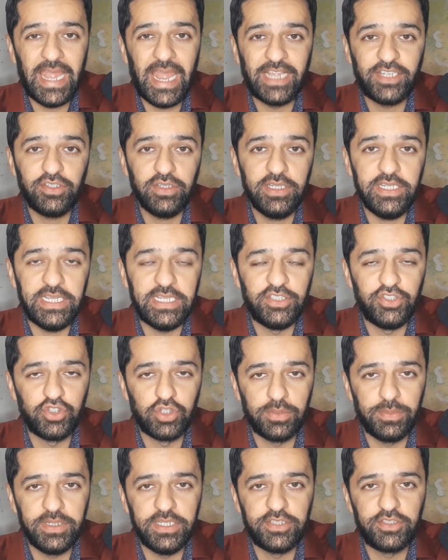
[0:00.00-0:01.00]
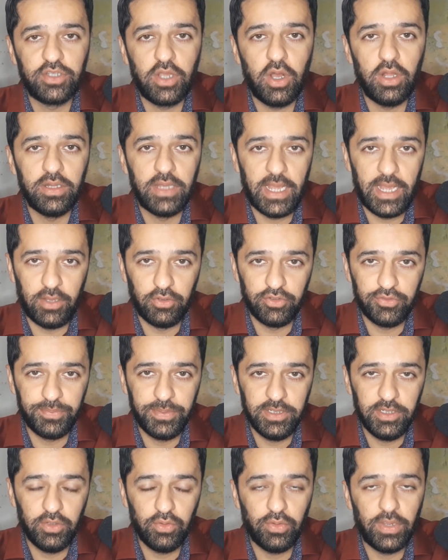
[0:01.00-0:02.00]
Actually, in German, it's called
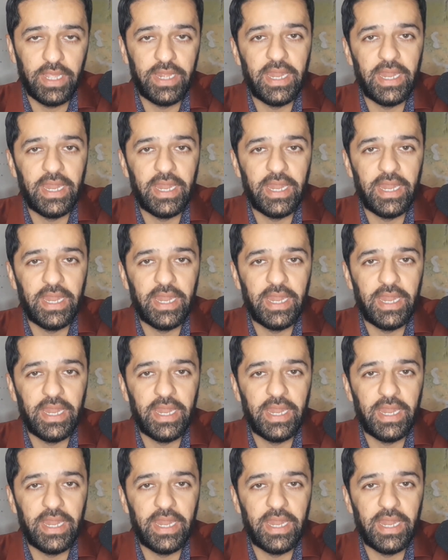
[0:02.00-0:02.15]
Ausbildung,